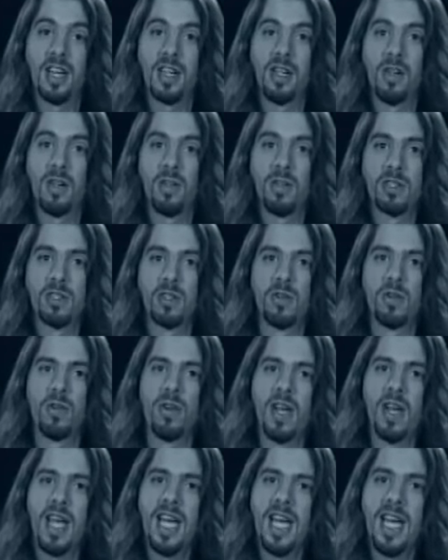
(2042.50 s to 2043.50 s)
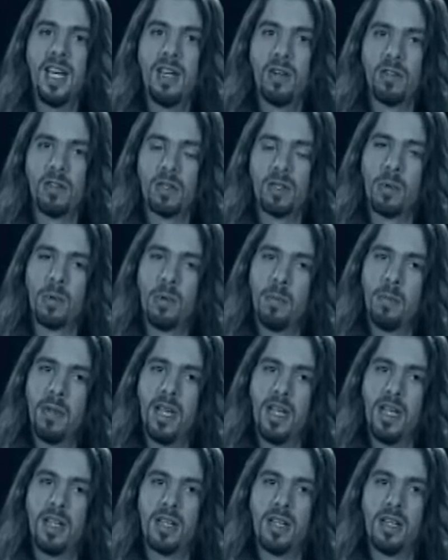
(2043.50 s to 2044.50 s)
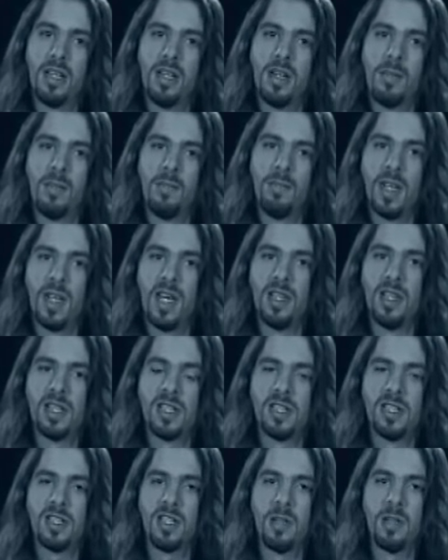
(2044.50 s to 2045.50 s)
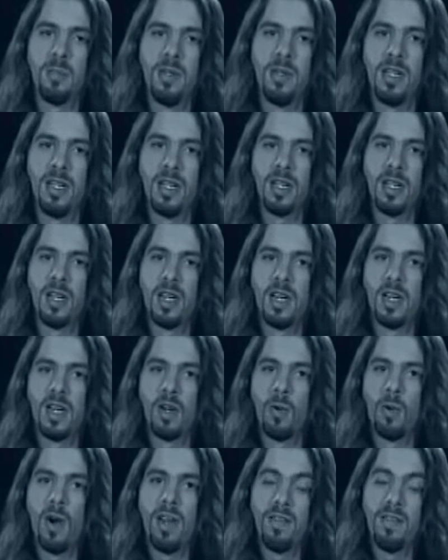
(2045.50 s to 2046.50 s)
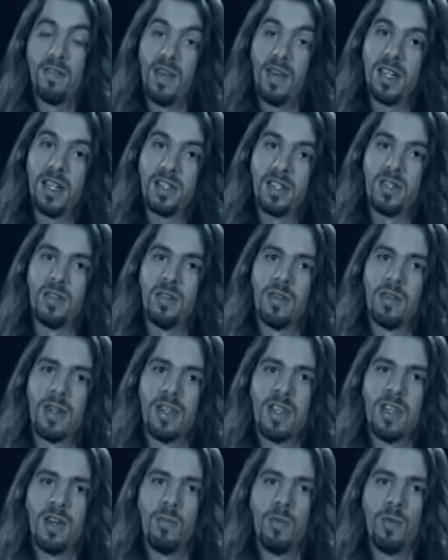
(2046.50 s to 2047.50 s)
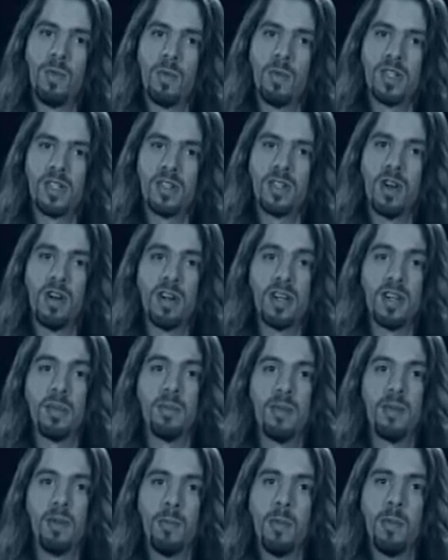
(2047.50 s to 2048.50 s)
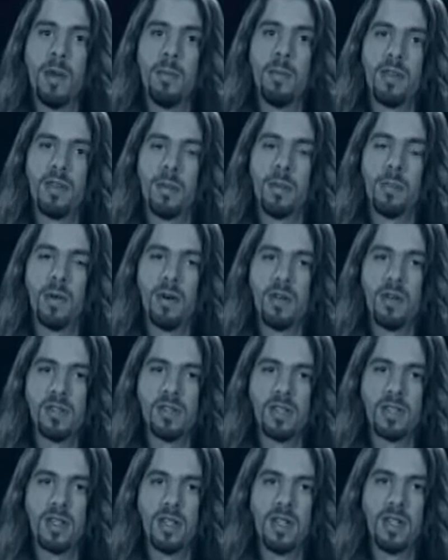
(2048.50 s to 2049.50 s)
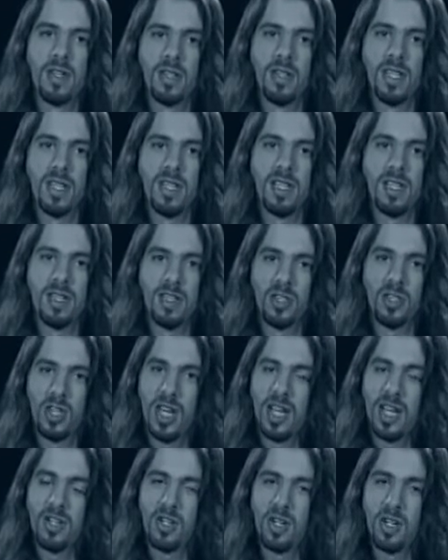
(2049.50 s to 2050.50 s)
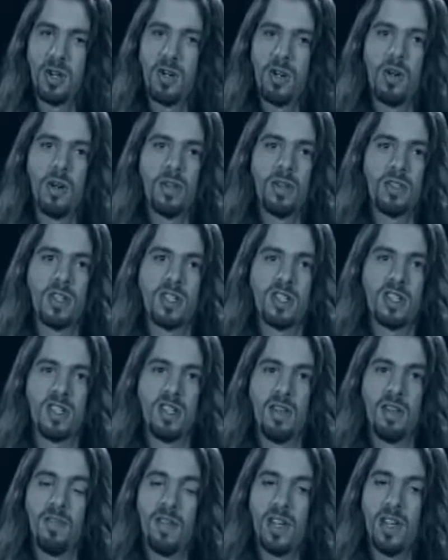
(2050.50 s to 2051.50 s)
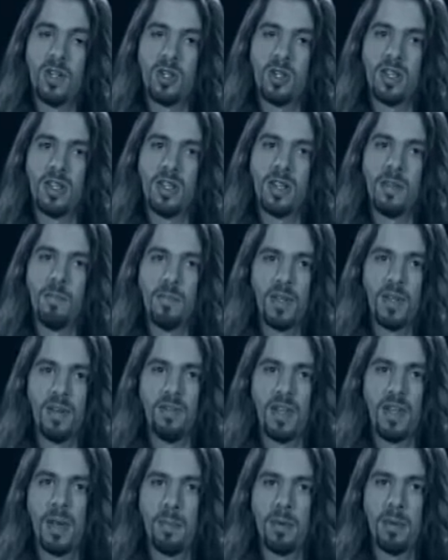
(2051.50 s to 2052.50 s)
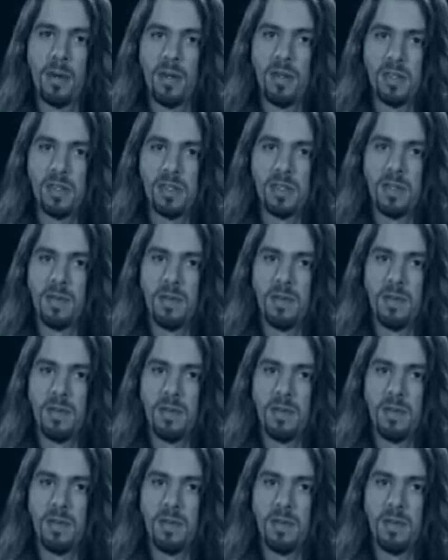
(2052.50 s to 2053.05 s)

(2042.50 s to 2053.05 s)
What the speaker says: notes, or 8 notes per beat. And this is going to be quite faster than what we started. But remember, the pulse didn't change at all. It's just the division of that pulse.